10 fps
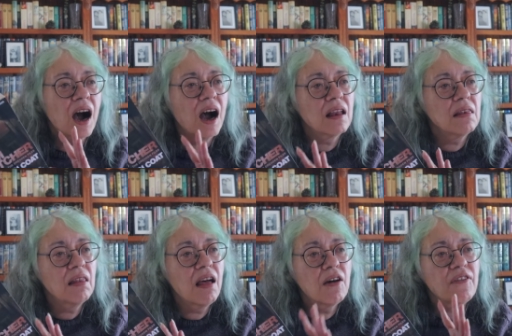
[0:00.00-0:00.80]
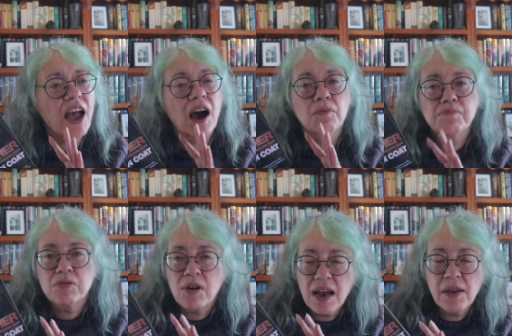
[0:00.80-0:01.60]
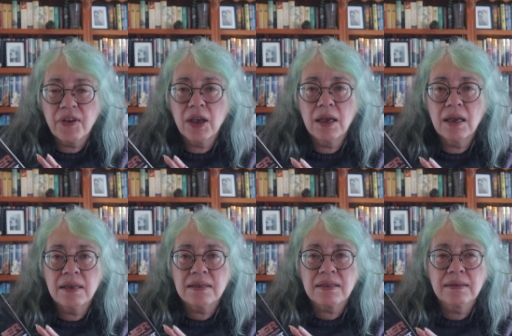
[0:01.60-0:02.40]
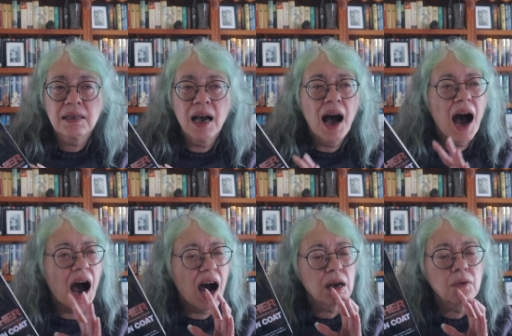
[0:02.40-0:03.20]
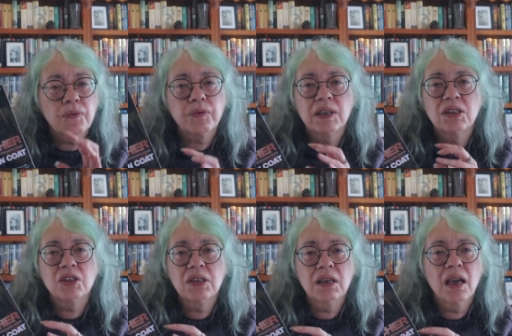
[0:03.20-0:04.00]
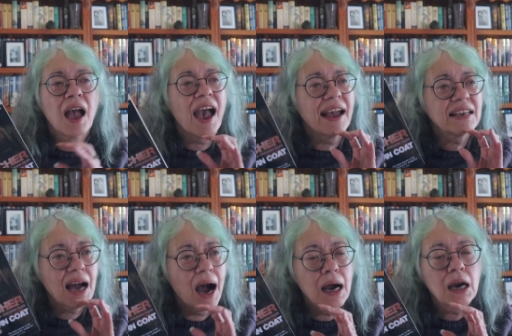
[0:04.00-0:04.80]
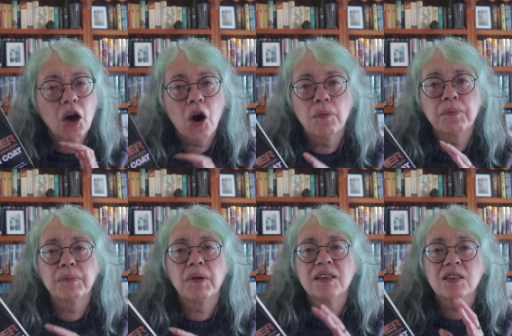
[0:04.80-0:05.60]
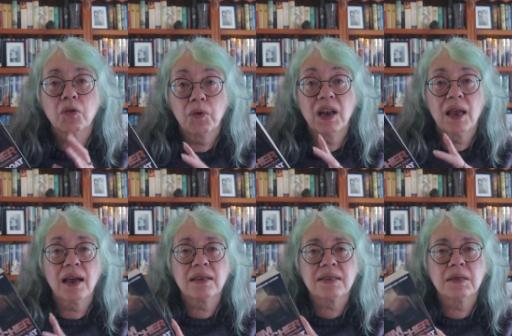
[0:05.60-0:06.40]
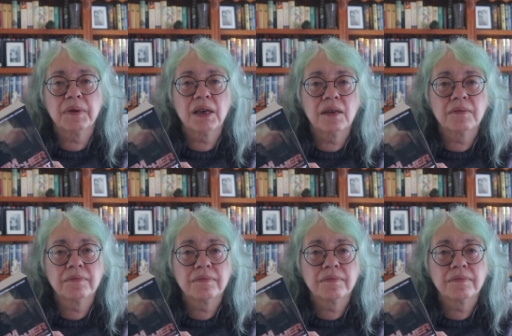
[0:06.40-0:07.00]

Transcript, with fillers: I love how brave he is, unflinching, and uncompromising when he has to be.